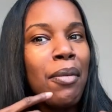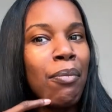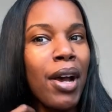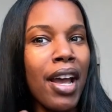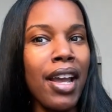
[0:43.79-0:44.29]

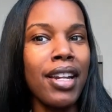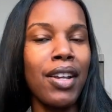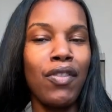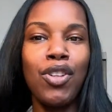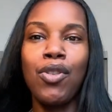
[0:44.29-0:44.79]
but
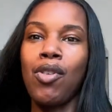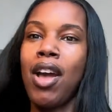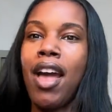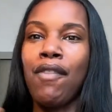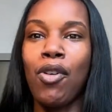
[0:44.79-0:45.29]
if you
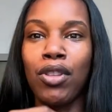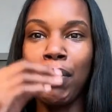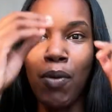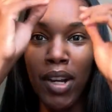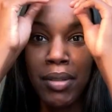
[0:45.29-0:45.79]
have only
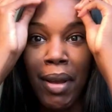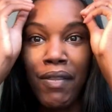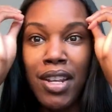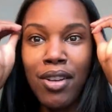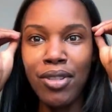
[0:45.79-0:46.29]
been watching my
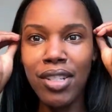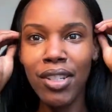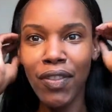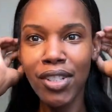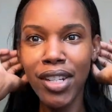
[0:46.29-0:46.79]
videos, this is the
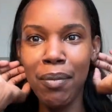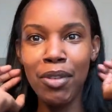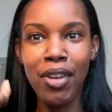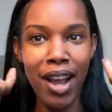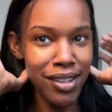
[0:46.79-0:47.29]
first time
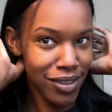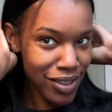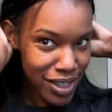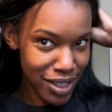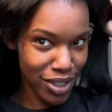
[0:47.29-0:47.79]
you guys have
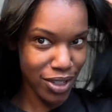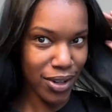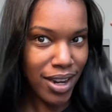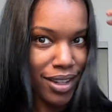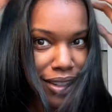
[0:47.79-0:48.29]
seen it
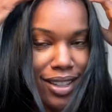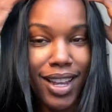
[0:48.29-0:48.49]
straight.